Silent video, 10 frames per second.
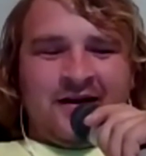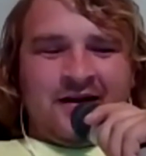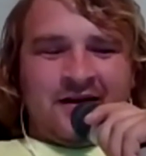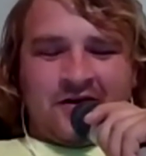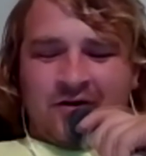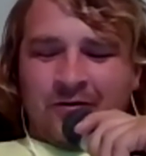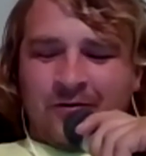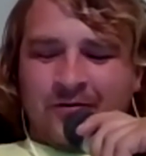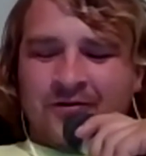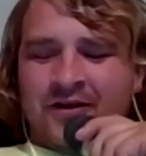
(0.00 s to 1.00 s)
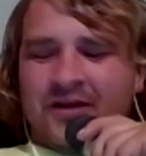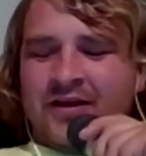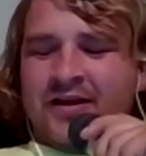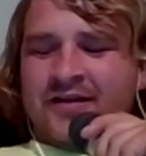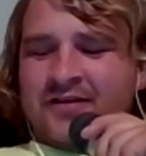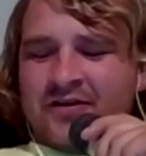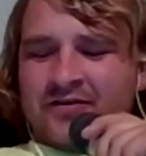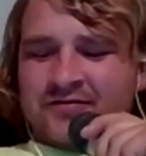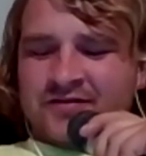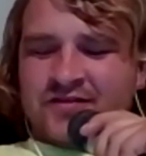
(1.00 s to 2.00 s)
and cold, and it's going
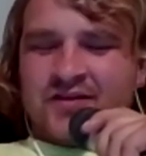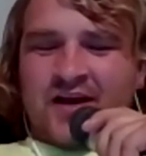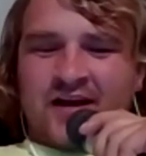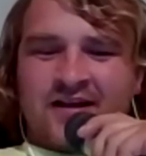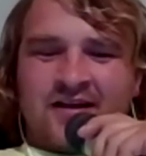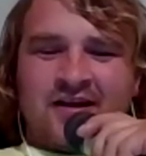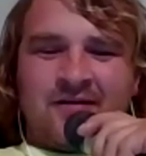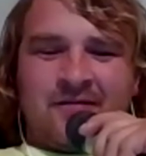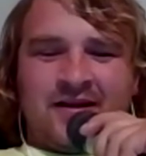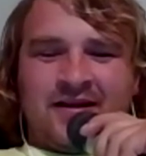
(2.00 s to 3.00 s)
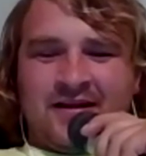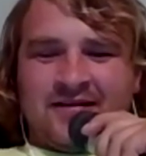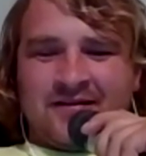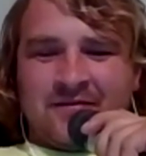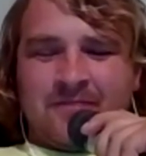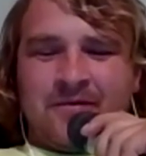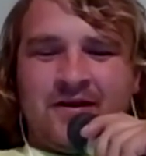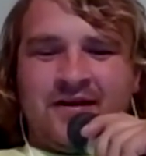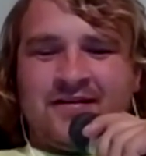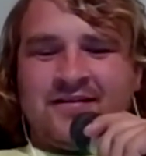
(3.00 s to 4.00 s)
to suck, and my kid's going to be
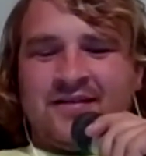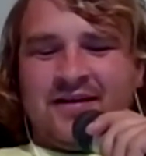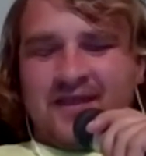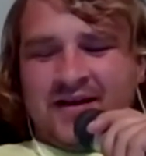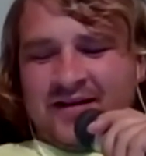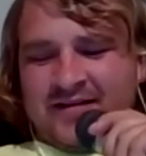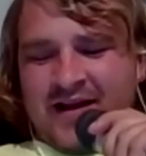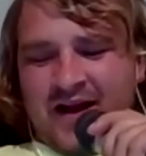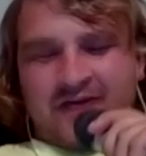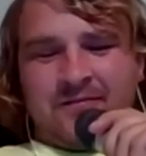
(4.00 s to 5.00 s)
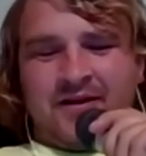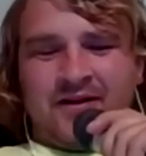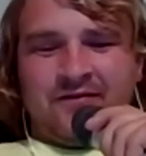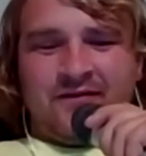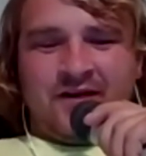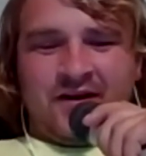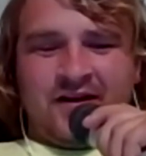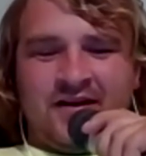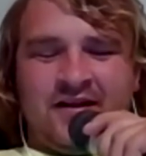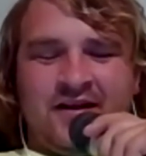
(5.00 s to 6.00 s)
pissed, and it's not going to be any
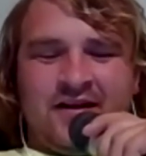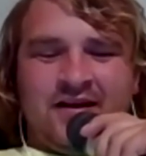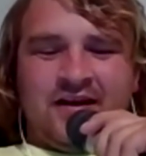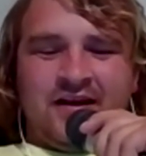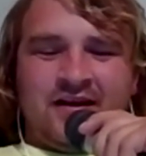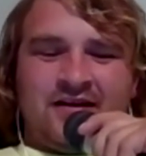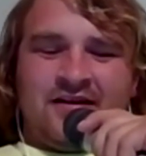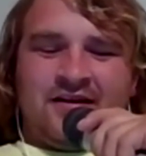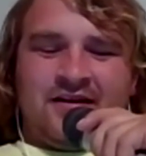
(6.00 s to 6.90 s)
fun. And